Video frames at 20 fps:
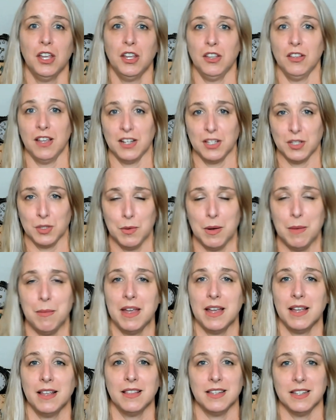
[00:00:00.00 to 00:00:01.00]
You like
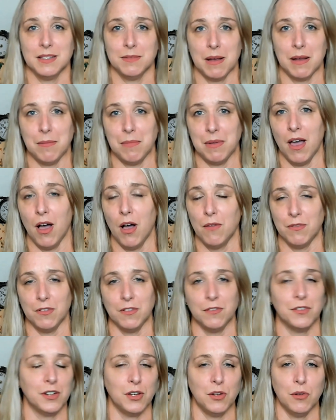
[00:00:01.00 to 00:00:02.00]
swimming. This might be
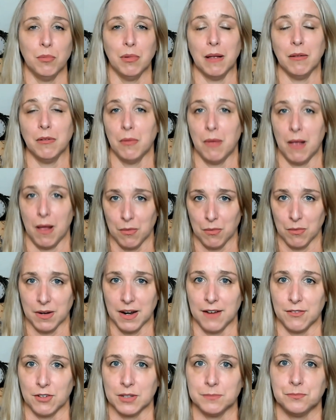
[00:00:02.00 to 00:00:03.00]
helpful for you, blah, blah, blah,
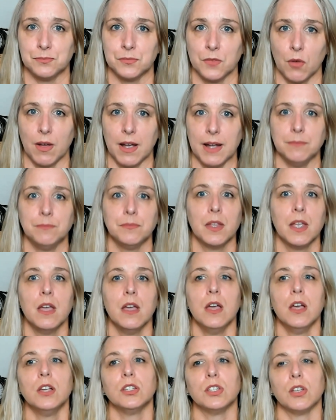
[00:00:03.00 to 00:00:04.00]
whatever. Okay.
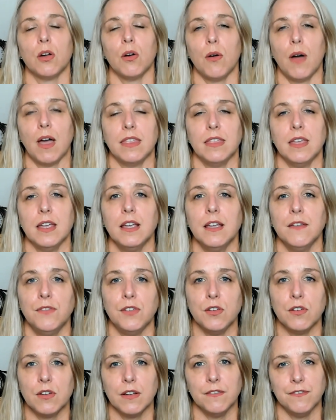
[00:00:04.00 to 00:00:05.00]
So I think if
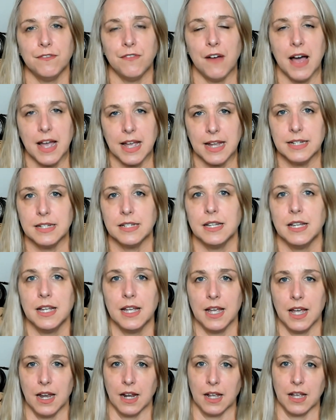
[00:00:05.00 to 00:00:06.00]
you can find
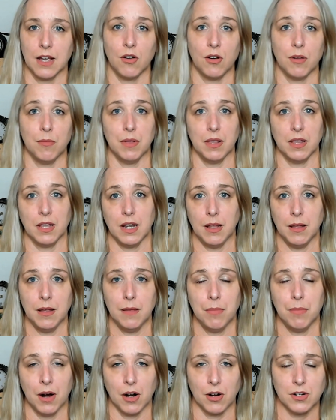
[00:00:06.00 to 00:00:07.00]
an
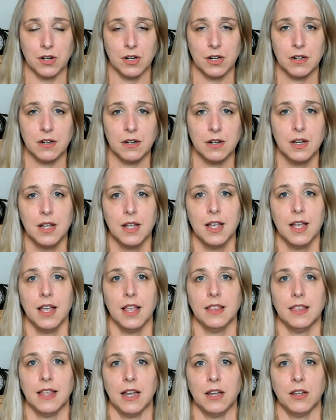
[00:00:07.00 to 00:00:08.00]
accountability partner,
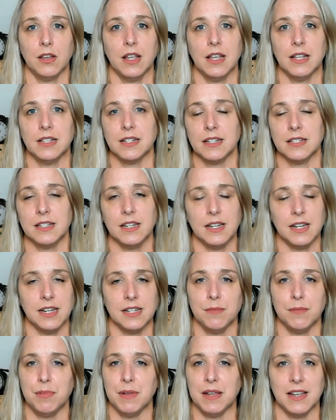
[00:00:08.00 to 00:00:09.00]
that it doesn't
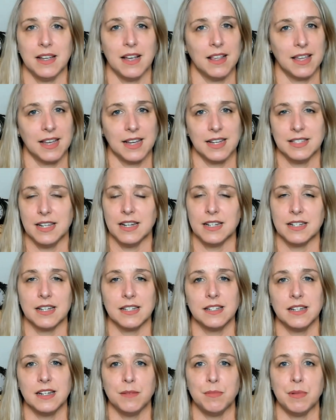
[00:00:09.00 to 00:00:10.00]
need to be, like I said, it
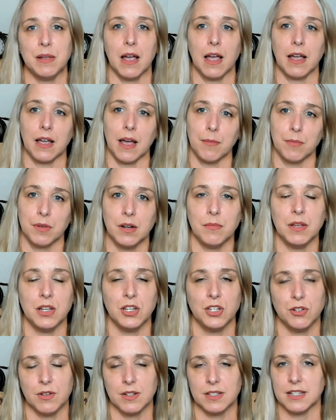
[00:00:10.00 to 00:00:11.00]
doesn't need to be like, I'm going to
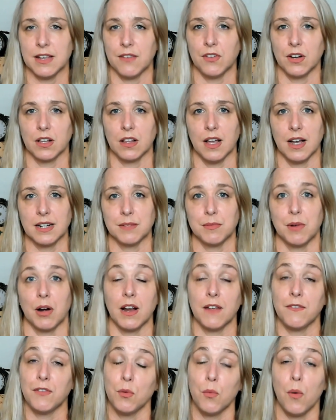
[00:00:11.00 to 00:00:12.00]
meet you at 7 o'clock
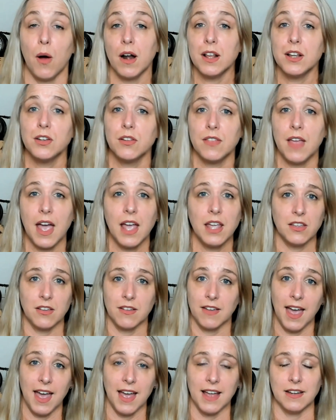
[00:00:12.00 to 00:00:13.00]
tomorrow. If you want to do that, you
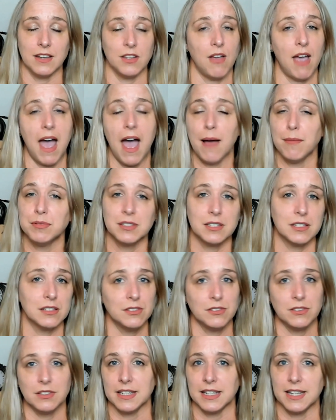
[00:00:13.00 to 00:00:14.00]
can. You
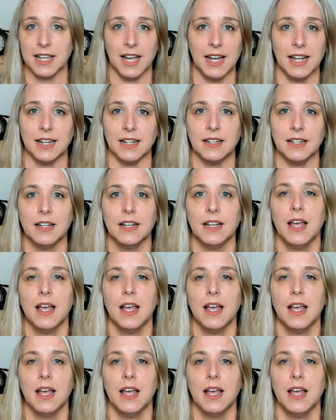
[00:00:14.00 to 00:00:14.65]
absolutely can.